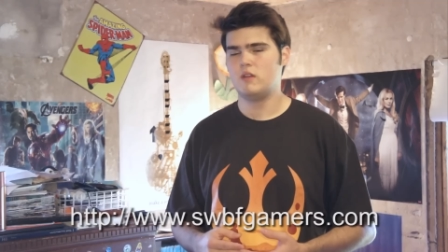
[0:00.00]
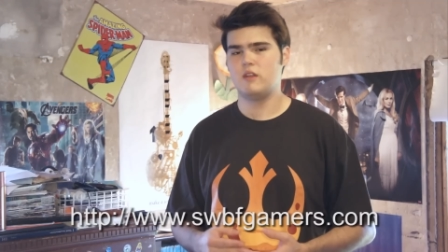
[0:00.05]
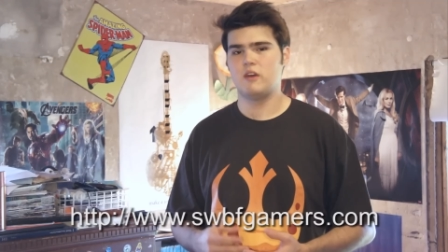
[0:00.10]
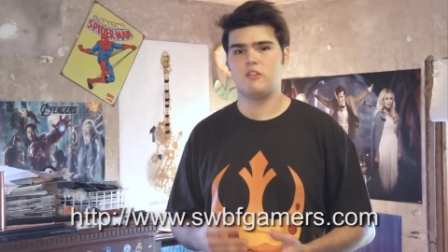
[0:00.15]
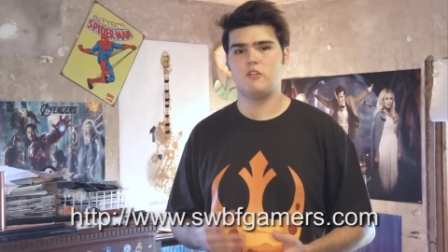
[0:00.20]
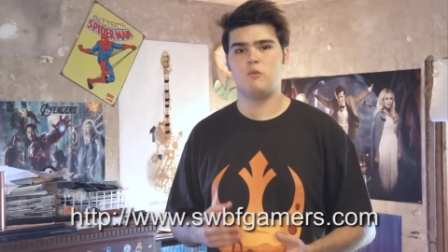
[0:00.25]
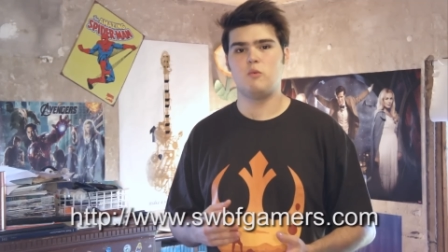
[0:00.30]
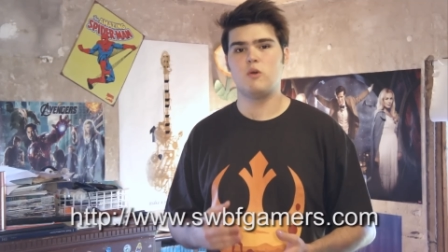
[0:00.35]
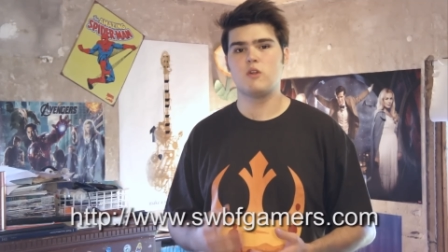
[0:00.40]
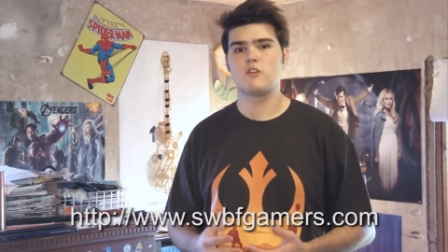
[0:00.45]

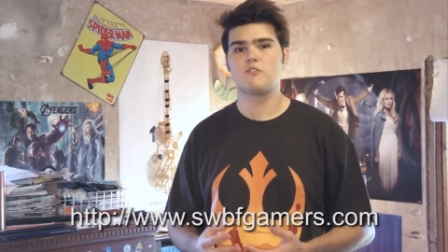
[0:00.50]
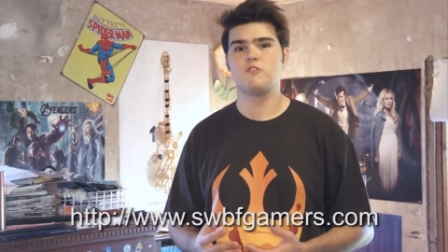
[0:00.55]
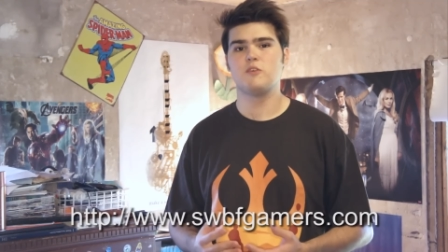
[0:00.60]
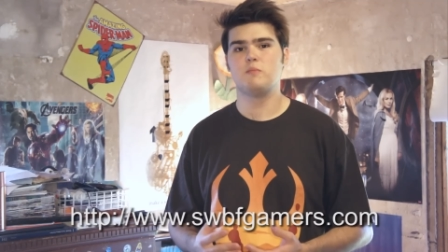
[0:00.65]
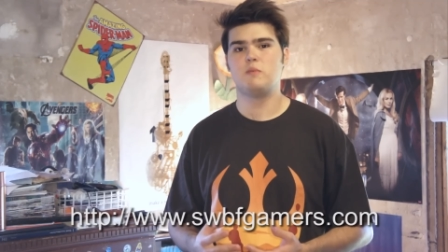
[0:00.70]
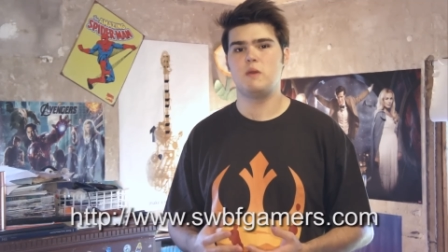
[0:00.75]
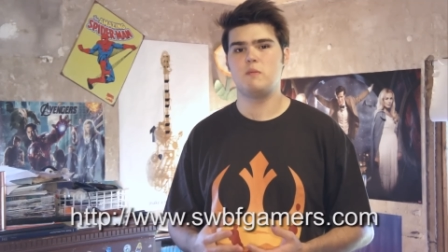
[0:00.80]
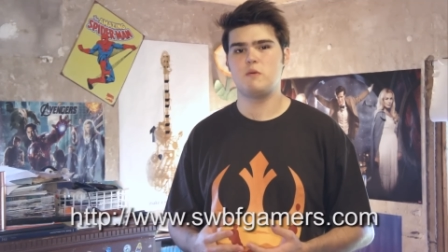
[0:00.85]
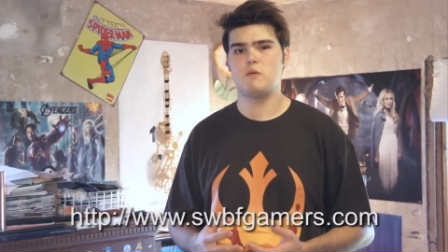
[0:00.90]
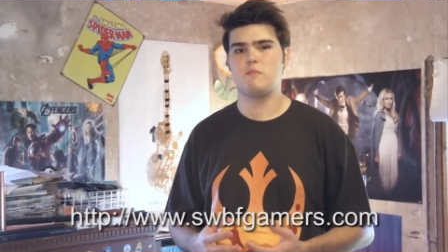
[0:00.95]
Now the
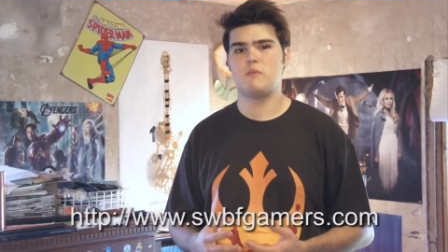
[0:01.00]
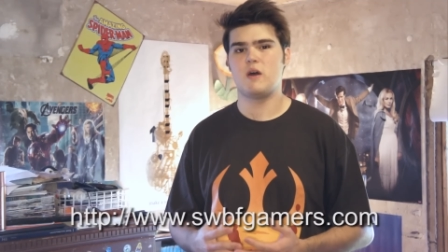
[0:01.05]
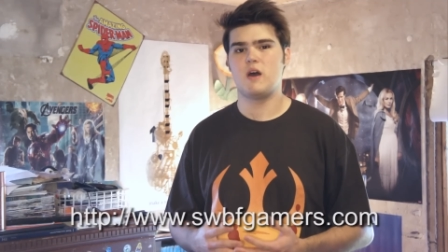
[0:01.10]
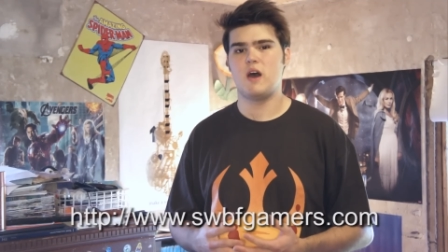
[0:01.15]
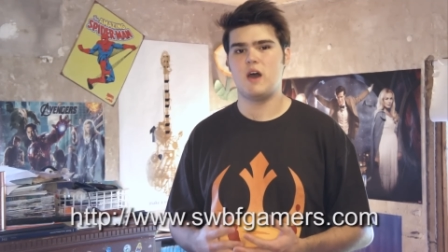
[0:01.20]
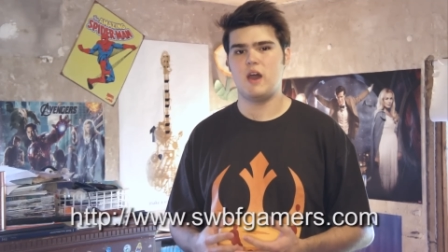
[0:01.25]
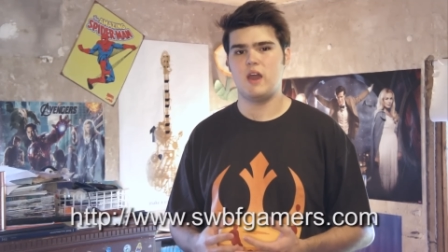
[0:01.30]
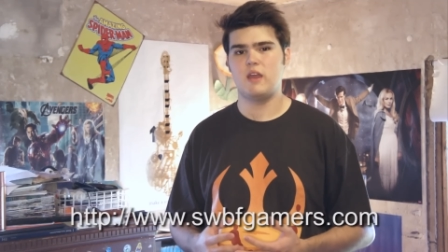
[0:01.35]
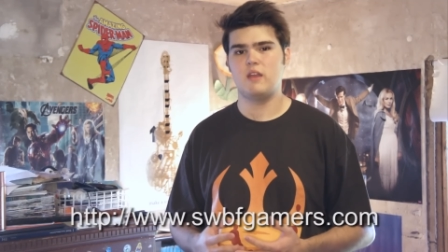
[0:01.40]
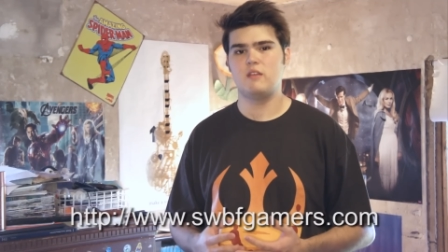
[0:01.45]
wonderful people
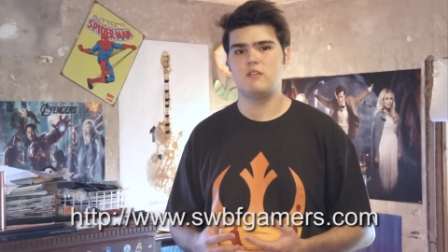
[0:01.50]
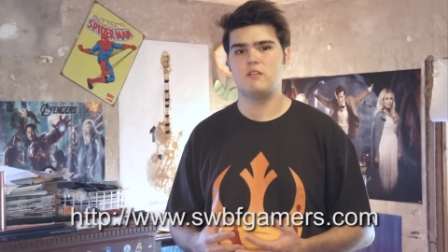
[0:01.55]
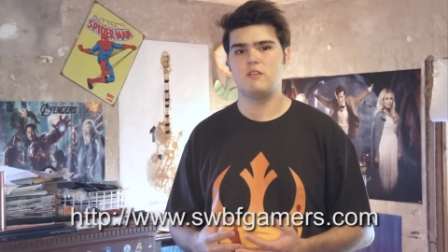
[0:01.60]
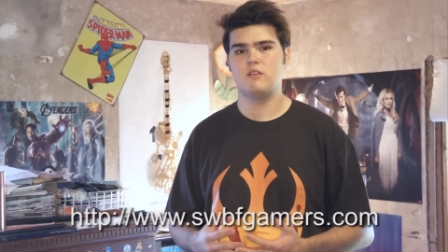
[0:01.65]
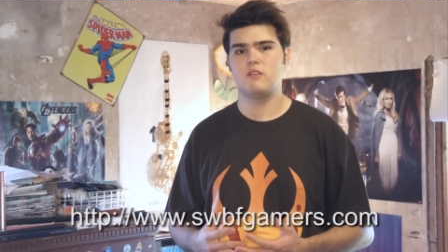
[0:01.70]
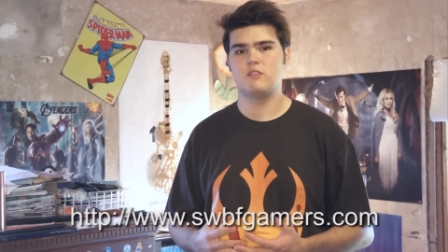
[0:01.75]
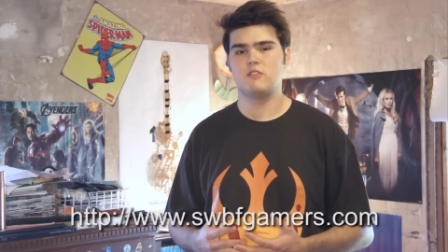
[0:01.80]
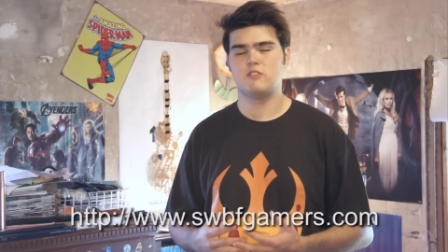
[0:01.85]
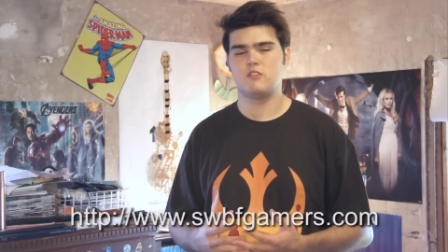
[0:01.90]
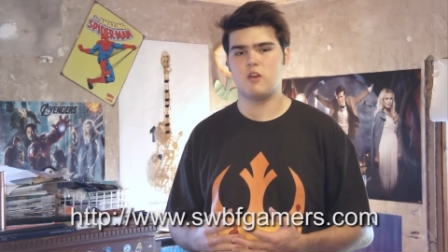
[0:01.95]
behind
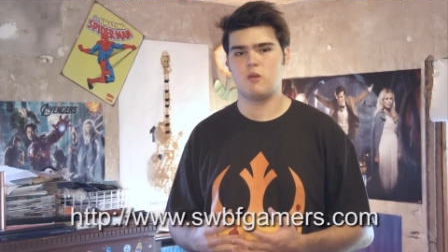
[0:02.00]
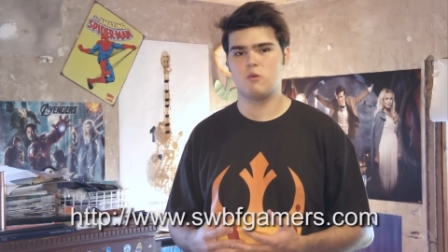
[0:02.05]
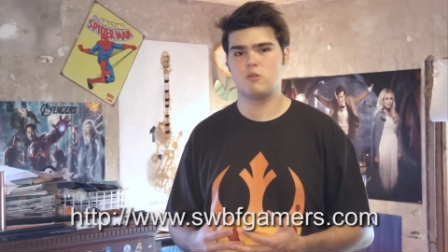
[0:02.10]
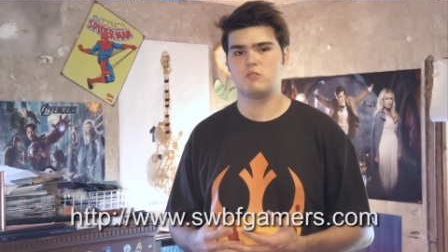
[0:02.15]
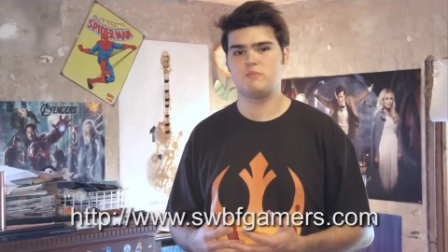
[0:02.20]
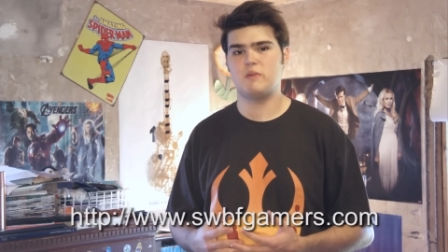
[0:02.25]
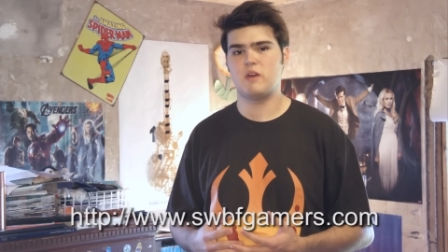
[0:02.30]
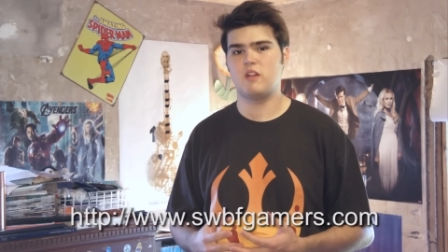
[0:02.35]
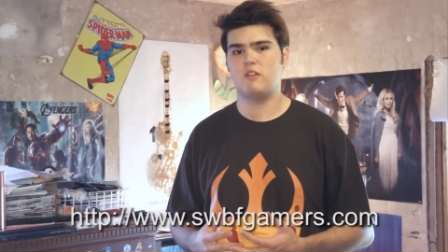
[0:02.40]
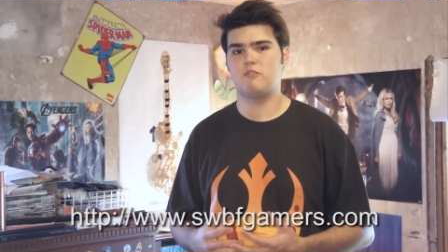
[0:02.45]
the Star
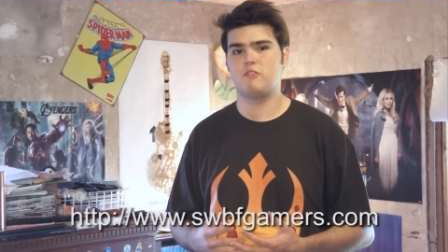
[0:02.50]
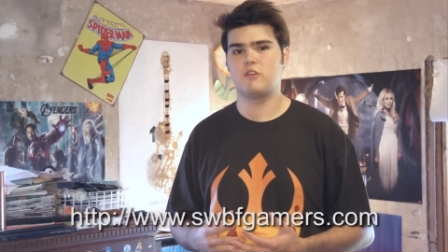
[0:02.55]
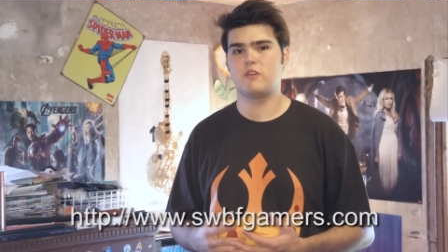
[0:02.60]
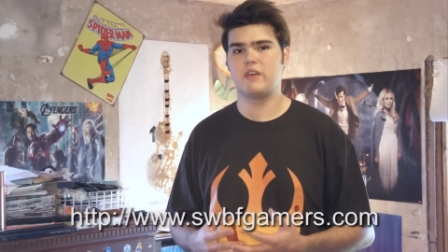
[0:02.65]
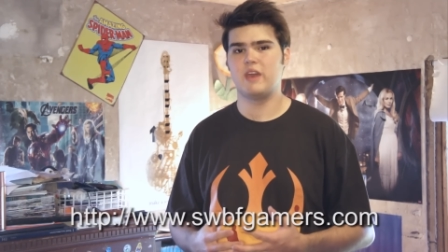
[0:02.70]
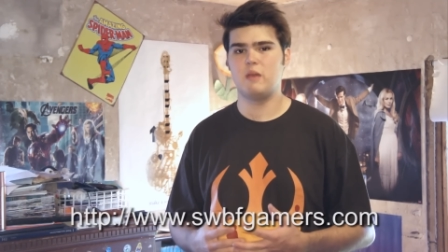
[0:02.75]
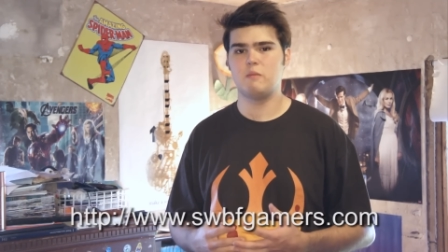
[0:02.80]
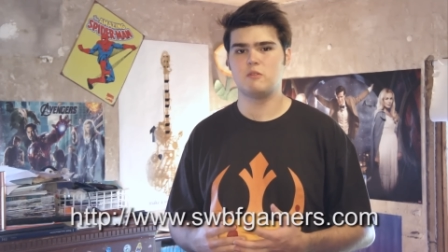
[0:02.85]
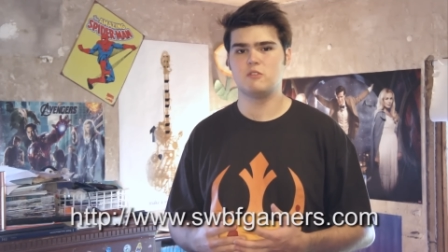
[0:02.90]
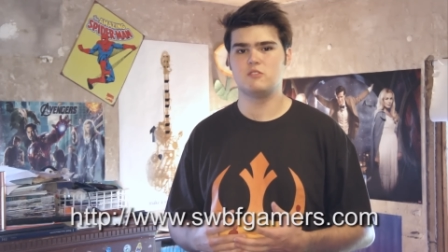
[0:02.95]
Wars
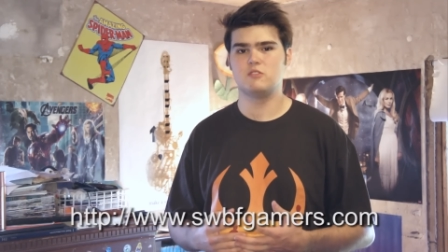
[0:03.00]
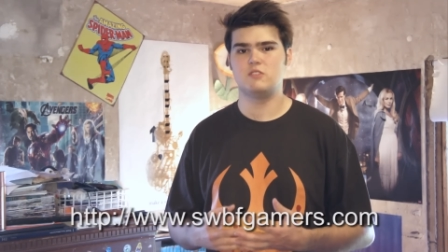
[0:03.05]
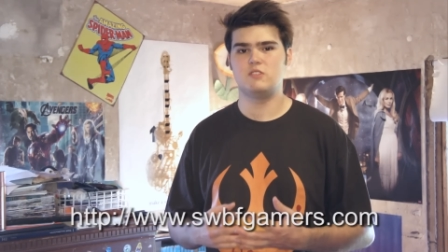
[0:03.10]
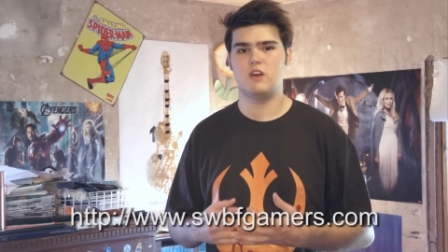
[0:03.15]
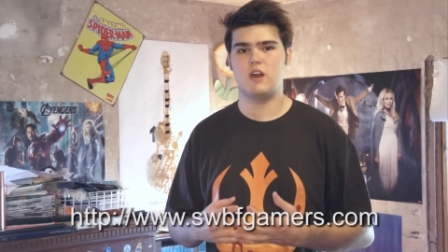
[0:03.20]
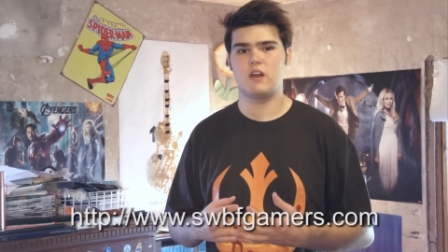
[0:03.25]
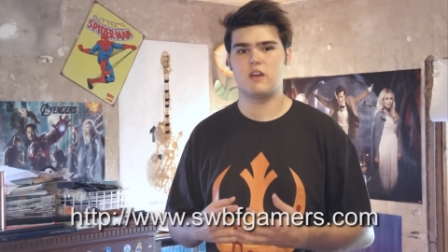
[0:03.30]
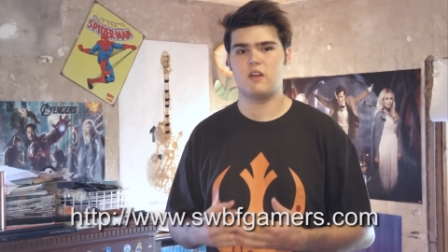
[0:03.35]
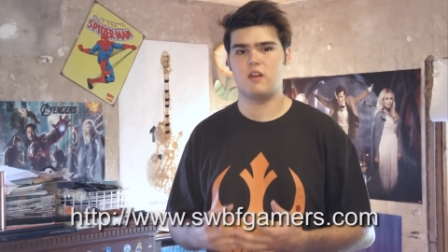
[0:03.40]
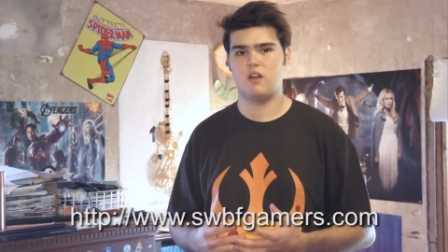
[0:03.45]

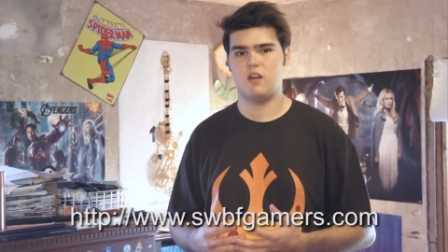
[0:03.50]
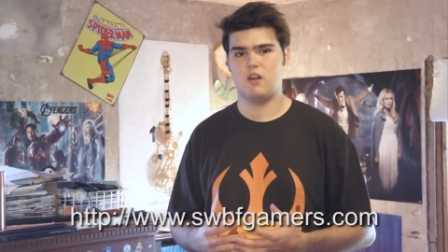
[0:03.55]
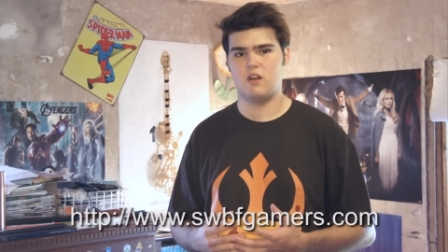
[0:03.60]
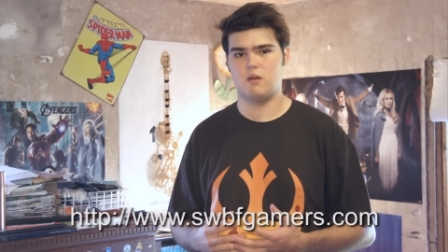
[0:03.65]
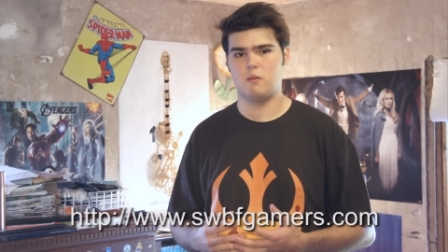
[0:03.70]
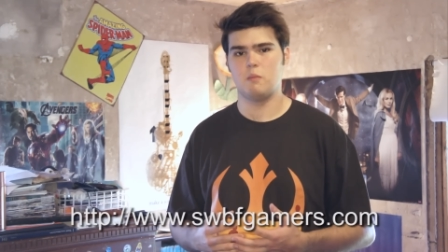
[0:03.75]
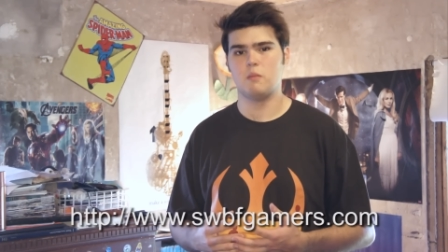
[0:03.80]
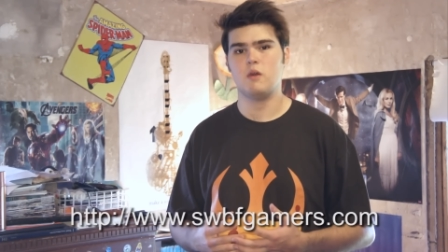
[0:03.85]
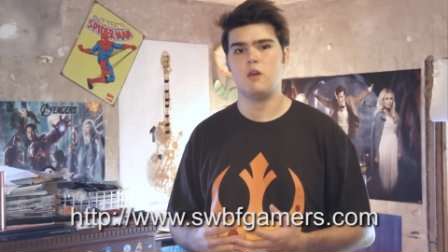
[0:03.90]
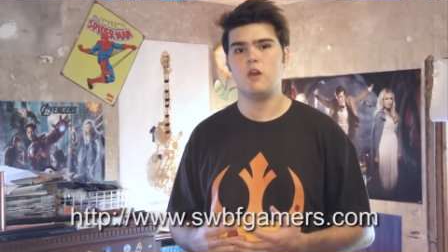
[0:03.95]

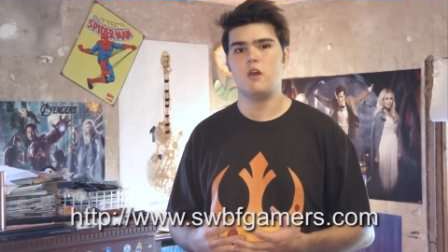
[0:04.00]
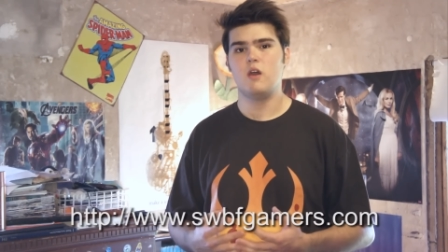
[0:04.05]
StarWarsBattlefrontGamers.com